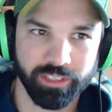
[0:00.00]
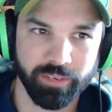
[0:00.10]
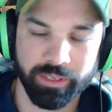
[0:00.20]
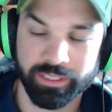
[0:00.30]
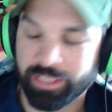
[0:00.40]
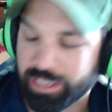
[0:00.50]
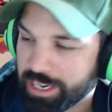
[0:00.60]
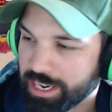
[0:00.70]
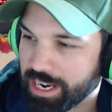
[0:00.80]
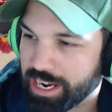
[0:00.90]

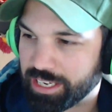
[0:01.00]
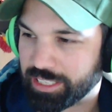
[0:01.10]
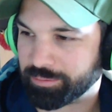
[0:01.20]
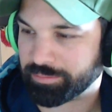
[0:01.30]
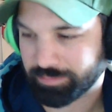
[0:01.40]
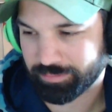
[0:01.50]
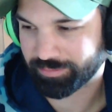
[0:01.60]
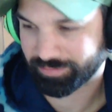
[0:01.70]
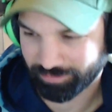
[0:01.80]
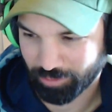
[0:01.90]
For me, I was like, oh,